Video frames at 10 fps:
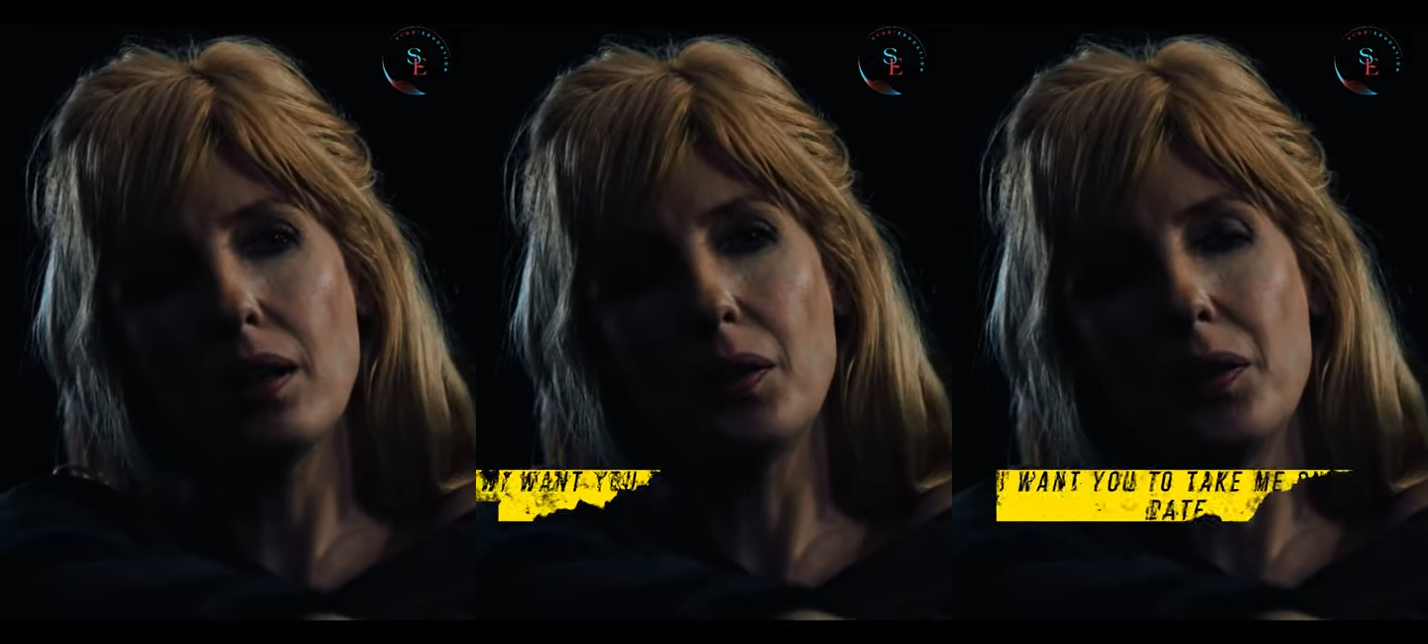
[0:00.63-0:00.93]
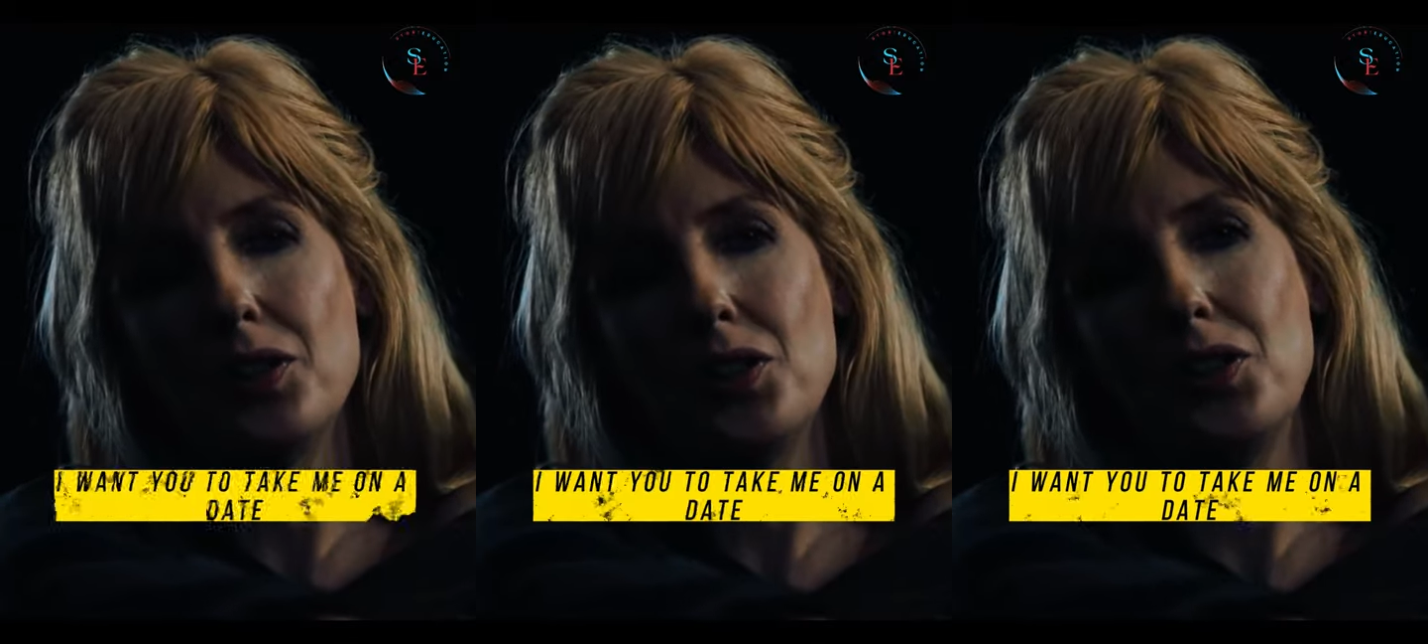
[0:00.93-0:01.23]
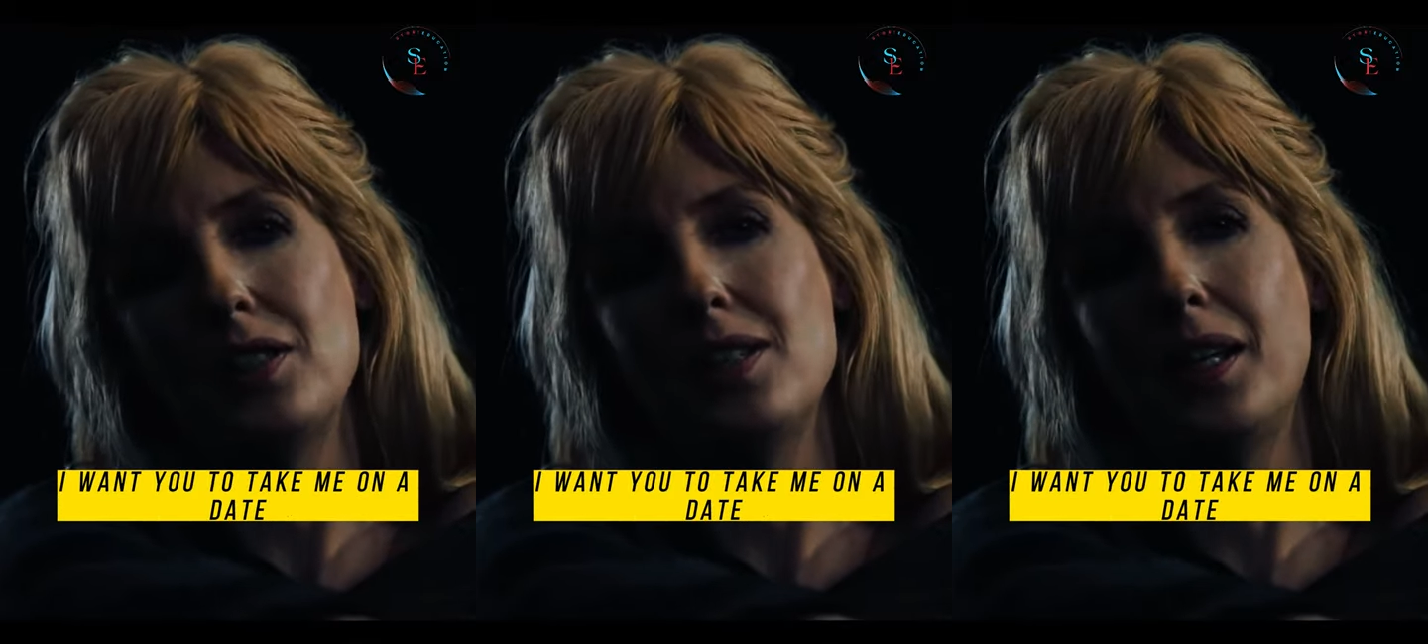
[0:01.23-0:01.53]
I want you
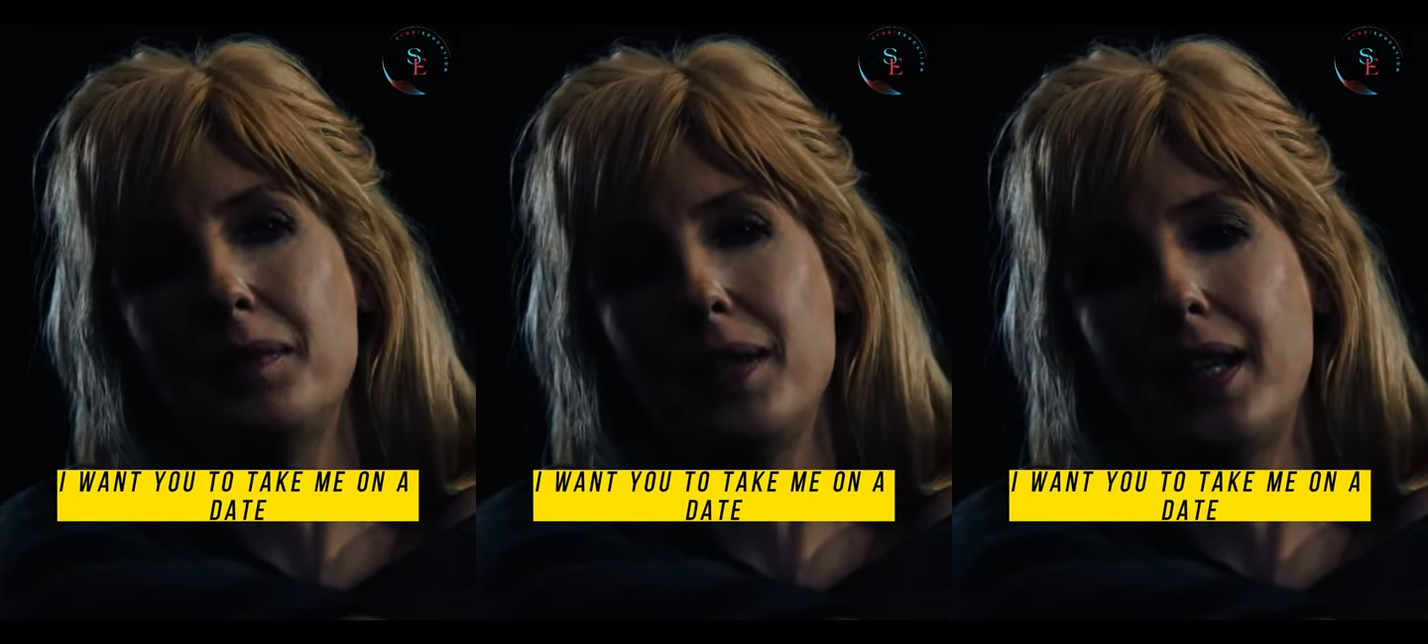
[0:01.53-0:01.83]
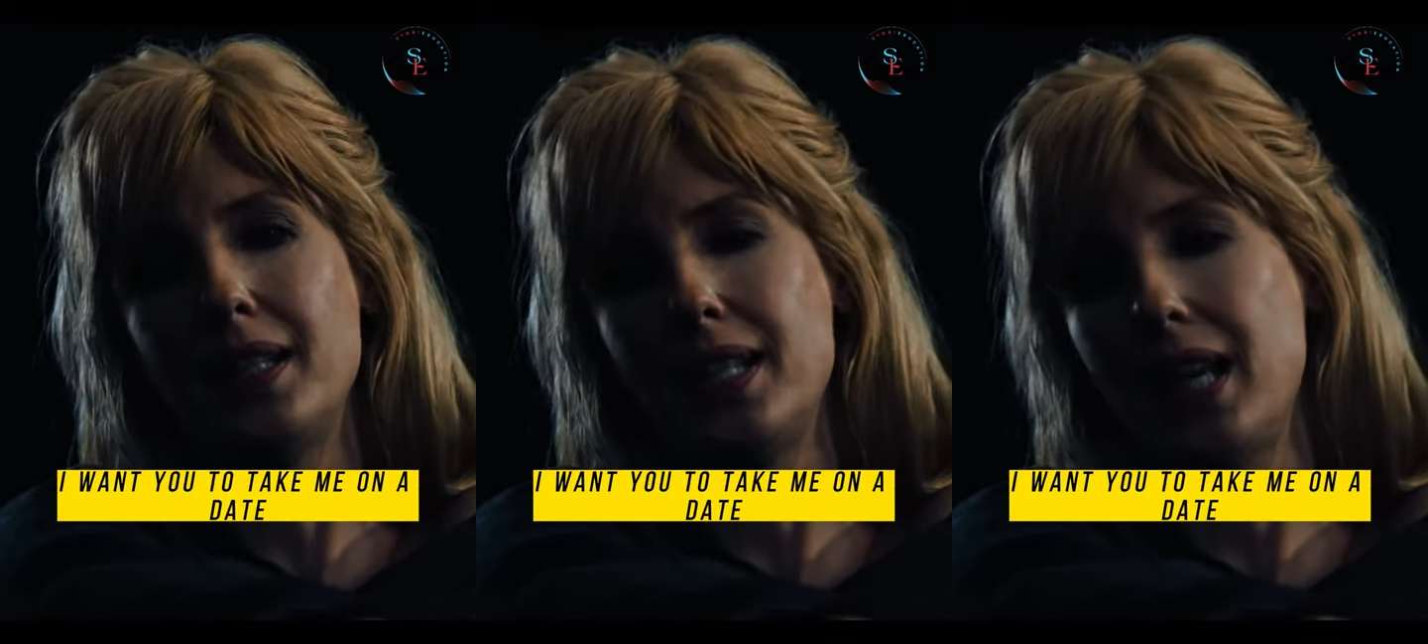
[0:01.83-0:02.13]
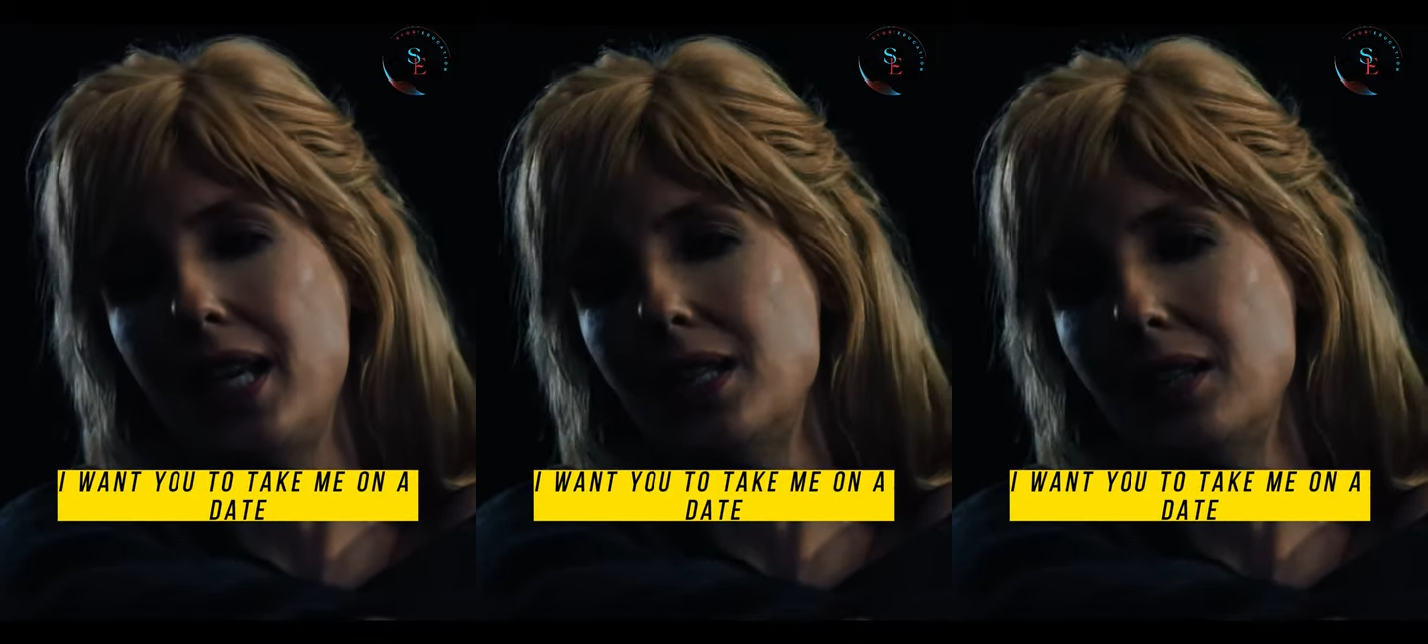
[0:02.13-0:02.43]
to take me on a date.